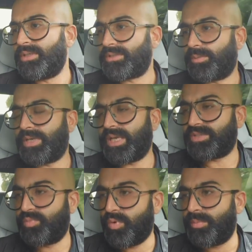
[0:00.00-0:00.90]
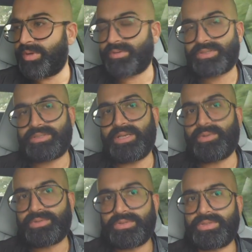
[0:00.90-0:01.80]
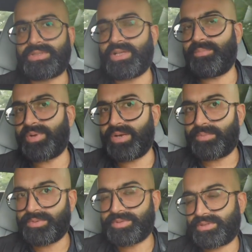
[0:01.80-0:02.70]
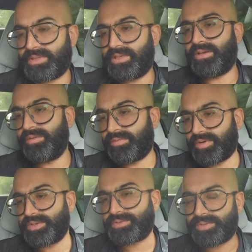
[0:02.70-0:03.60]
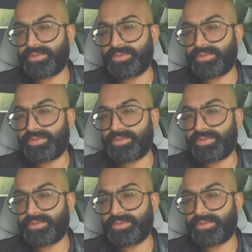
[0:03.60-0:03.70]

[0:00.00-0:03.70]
So when it gets warm, it'll do the slight burbles in the overrun as well.